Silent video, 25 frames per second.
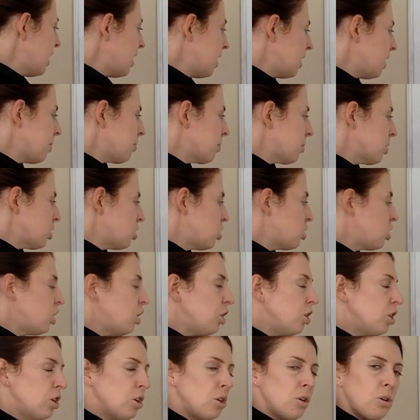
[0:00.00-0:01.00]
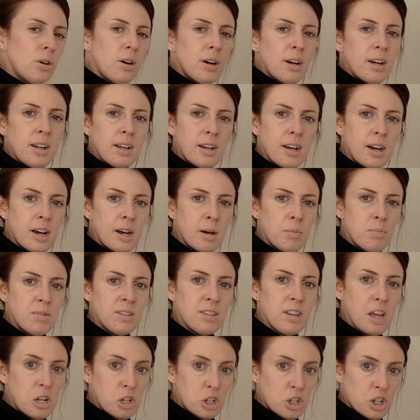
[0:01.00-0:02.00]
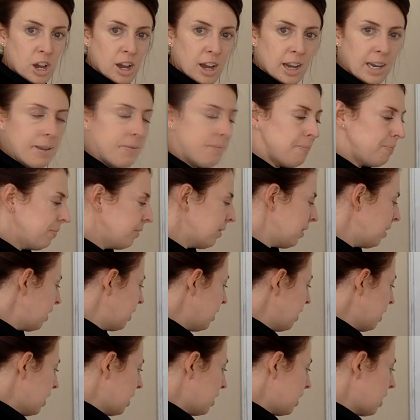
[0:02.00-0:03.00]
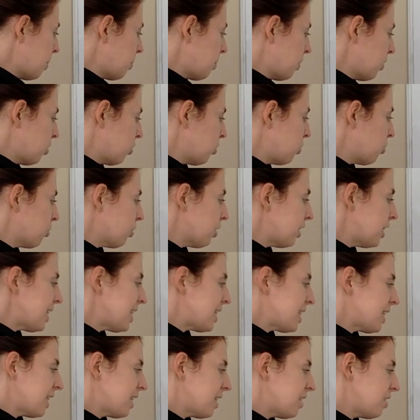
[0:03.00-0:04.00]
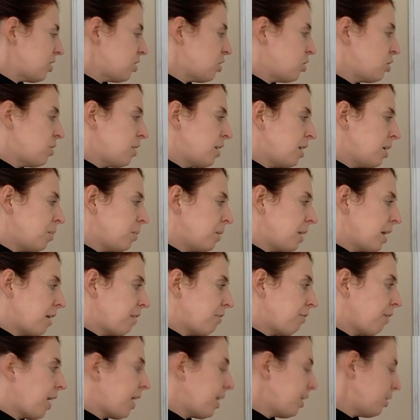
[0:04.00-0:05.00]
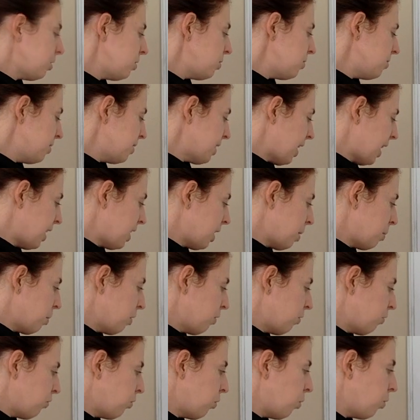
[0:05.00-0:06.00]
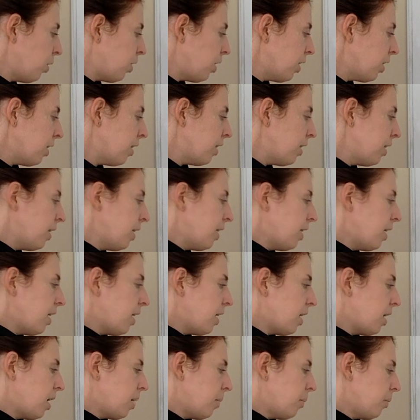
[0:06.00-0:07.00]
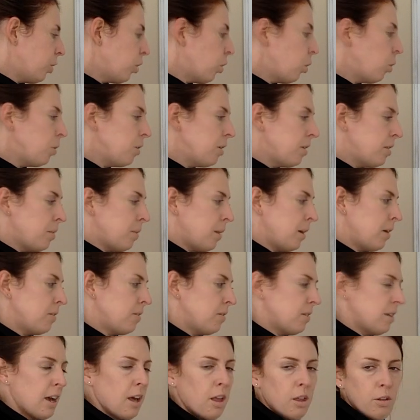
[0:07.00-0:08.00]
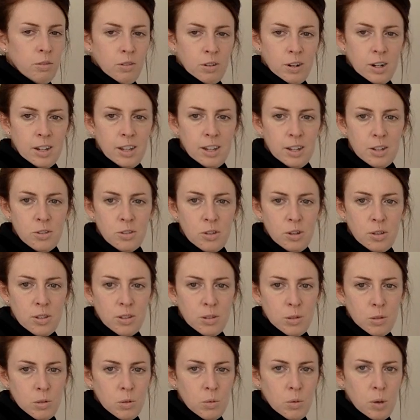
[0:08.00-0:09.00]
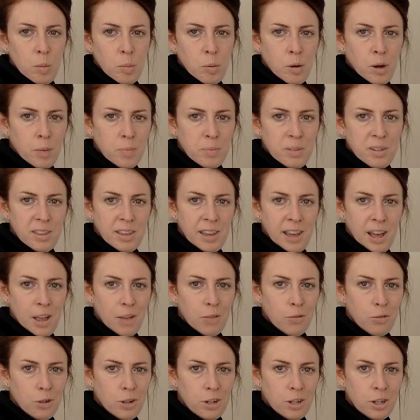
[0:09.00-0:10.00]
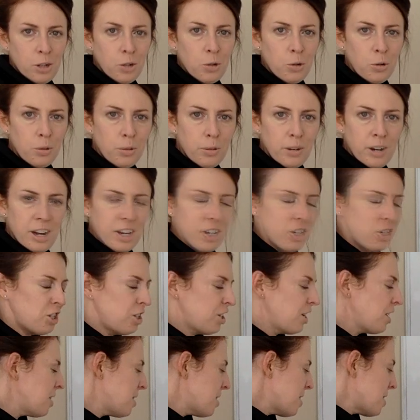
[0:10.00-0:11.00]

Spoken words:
Number 2, sunshine. Number 3, tickets to the NBA Finals. And number 4, gold in the mountains of California. So this is what prompted the California Gold Rush.